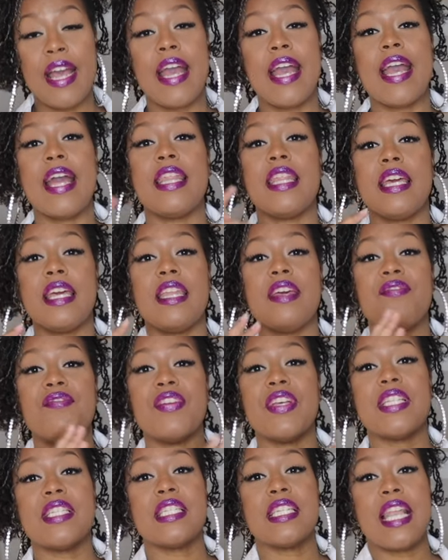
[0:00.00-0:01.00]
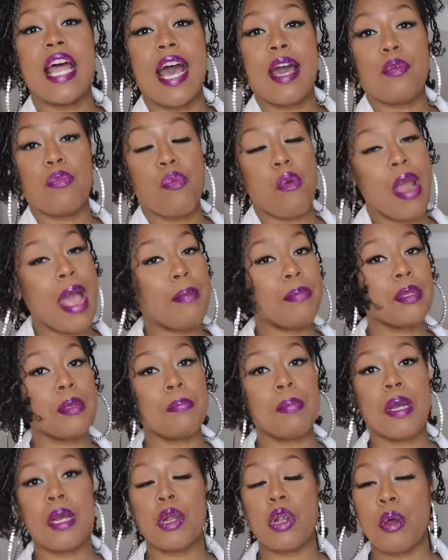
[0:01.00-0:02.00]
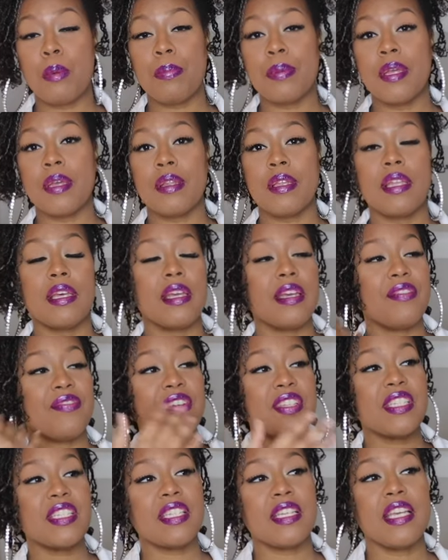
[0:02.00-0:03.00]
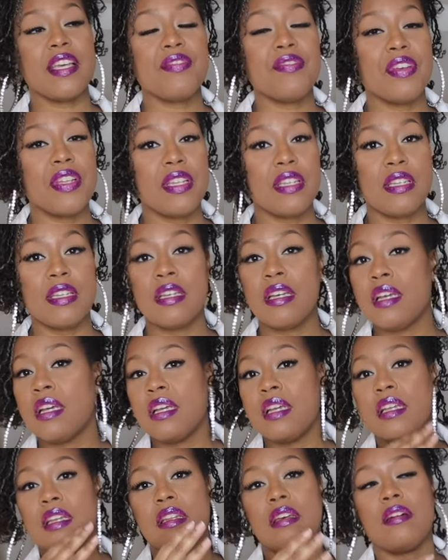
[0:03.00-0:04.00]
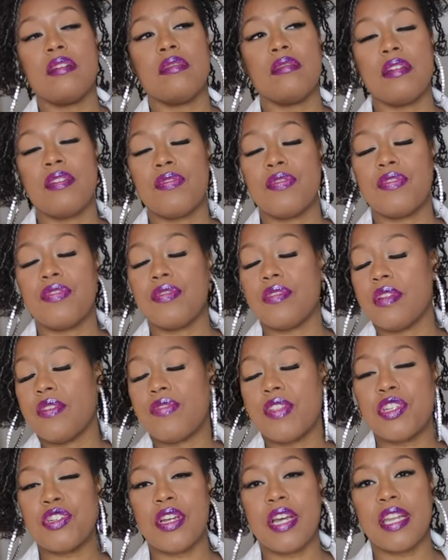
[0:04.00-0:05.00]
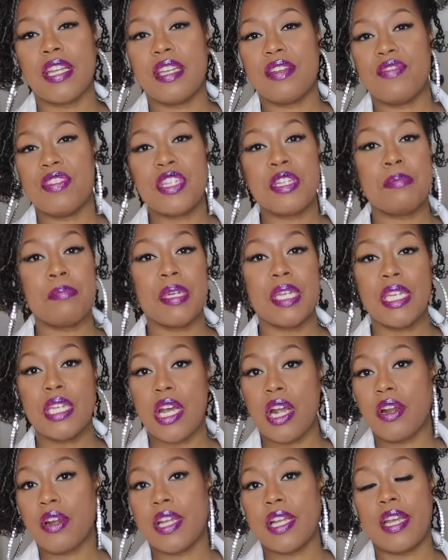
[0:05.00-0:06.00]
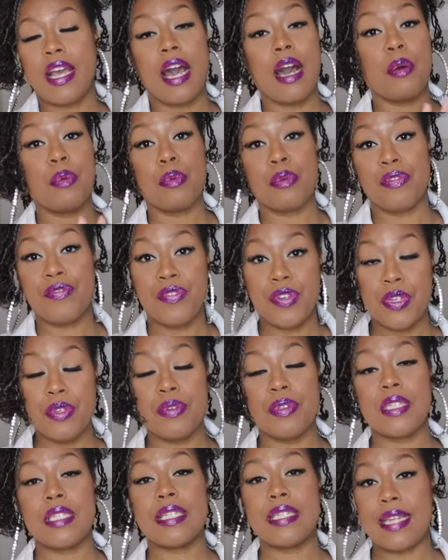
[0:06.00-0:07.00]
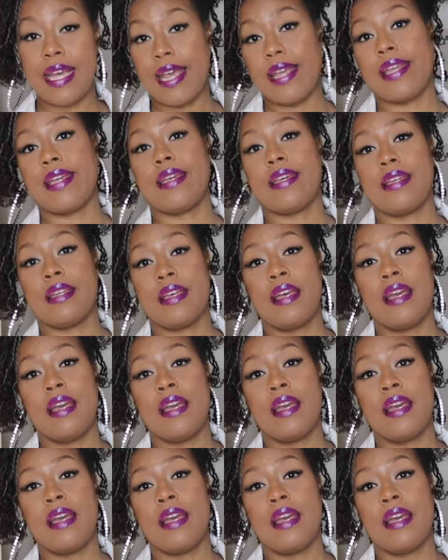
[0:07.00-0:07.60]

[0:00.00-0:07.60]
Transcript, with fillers: and then if it's not wrapped appropriately if it's given you know if, if they try to give it to me dirty I'll refuse to take it